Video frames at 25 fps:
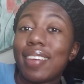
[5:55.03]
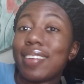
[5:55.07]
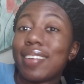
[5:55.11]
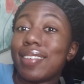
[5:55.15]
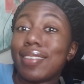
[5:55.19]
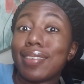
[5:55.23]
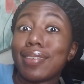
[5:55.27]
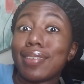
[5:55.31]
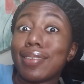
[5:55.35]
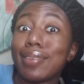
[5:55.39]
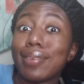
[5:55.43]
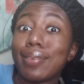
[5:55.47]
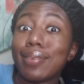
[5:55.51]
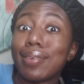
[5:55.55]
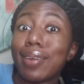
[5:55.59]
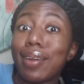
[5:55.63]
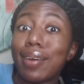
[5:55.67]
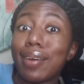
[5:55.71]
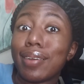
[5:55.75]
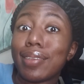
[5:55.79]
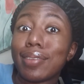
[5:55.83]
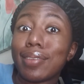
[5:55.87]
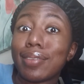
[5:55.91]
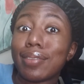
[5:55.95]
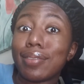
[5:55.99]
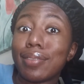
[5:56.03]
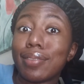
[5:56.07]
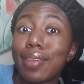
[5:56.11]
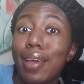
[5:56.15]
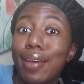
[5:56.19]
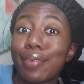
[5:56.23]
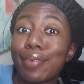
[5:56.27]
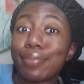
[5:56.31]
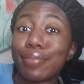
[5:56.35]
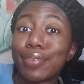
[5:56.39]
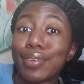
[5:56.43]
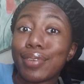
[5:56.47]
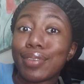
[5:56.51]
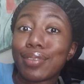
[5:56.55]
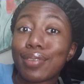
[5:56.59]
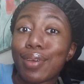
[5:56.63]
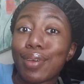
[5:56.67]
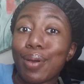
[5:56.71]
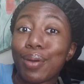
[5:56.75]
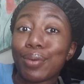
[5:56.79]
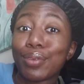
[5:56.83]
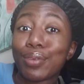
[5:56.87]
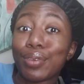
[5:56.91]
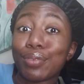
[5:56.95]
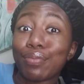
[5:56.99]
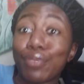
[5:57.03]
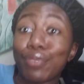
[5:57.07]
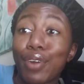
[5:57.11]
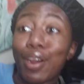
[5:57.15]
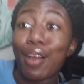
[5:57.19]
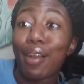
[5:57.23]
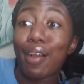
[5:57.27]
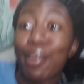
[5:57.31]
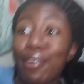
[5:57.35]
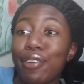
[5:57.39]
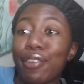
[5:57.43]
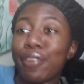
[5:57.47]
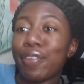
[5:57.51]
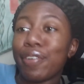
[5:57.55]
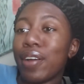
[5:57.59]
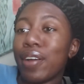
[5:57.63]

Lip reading: you do it all yourself, and it's kind of rough.